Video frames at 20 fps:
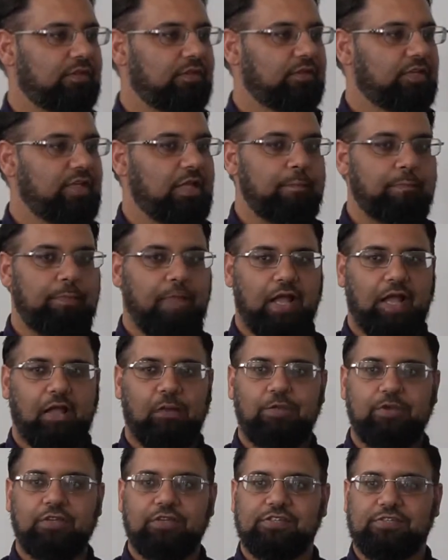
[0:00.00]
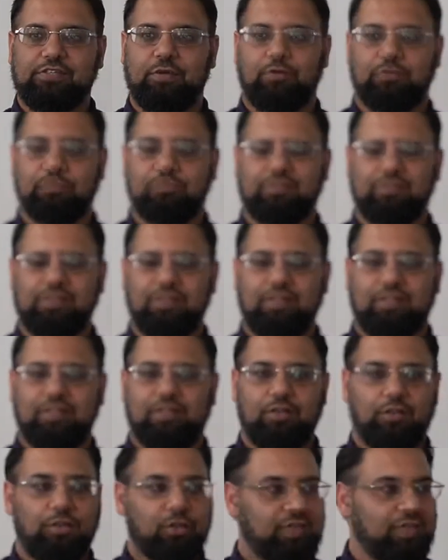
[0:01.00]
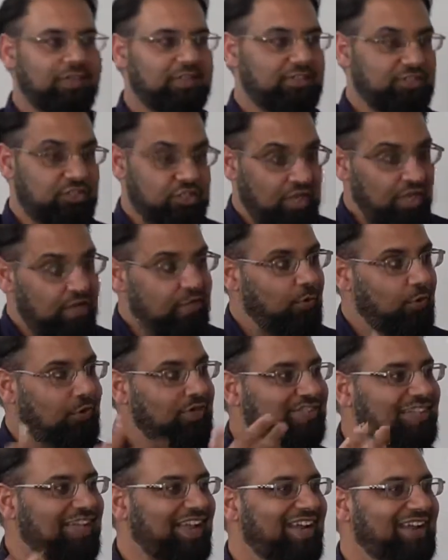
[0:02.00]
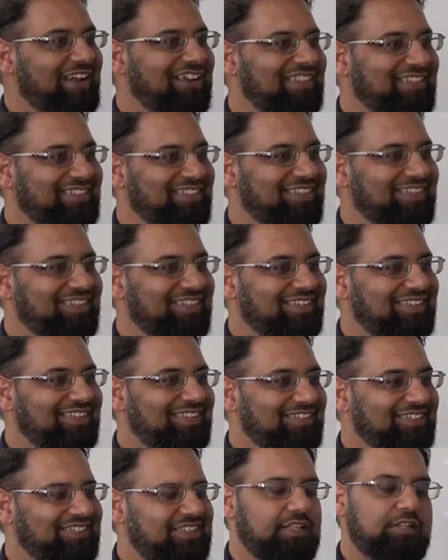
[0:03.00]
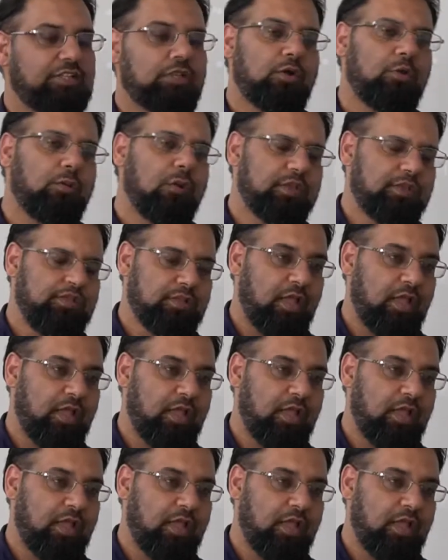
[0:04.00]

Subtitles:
Empower yourself. Turn it on its head. Say, you know what?